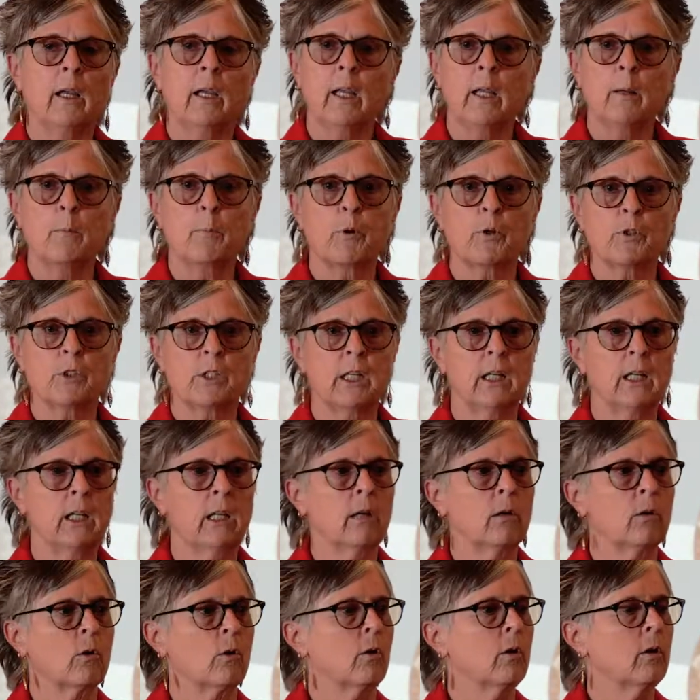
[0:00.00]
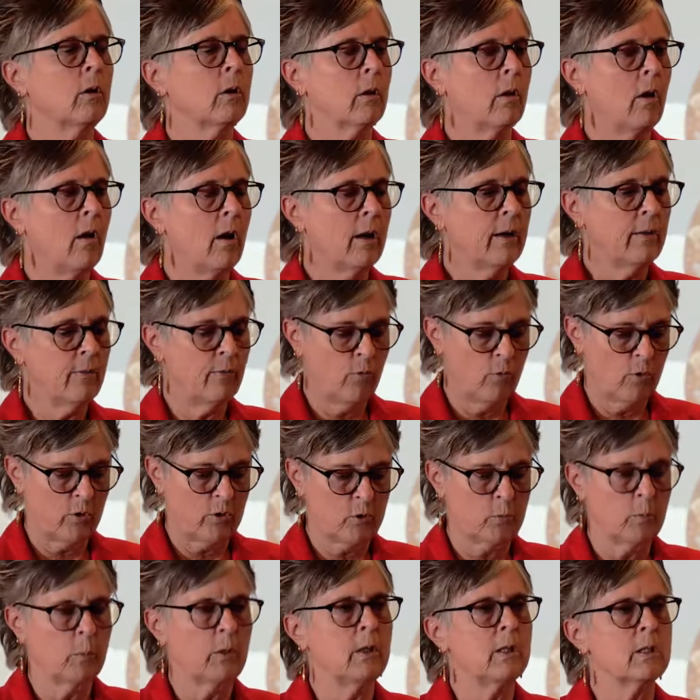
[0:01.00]
In particular, law
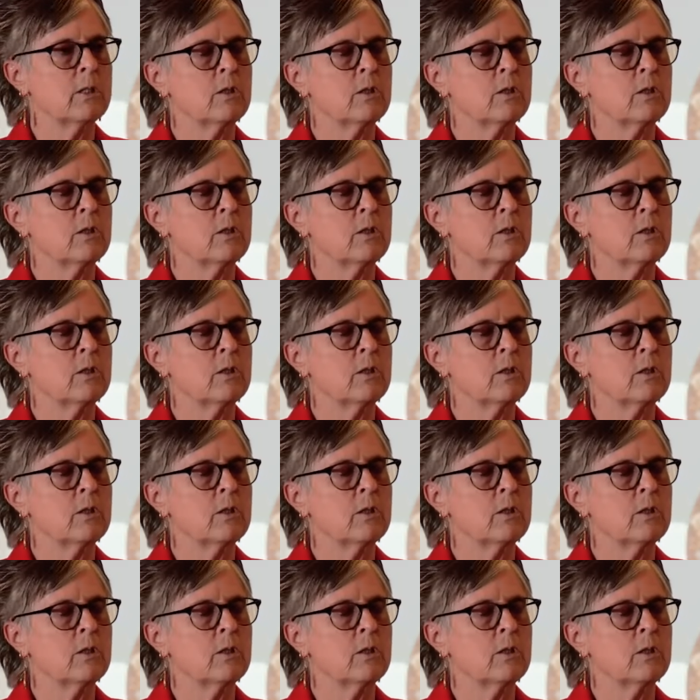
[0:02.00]
enforcement